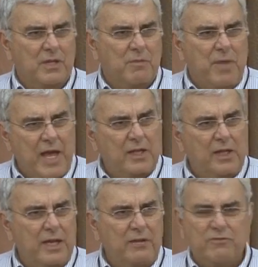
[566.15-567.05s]
the bag
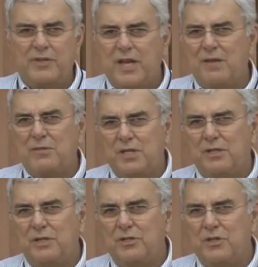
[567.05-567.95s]
lady
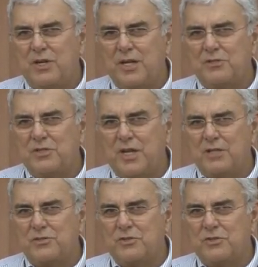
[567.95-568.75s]
phenomenon in the United States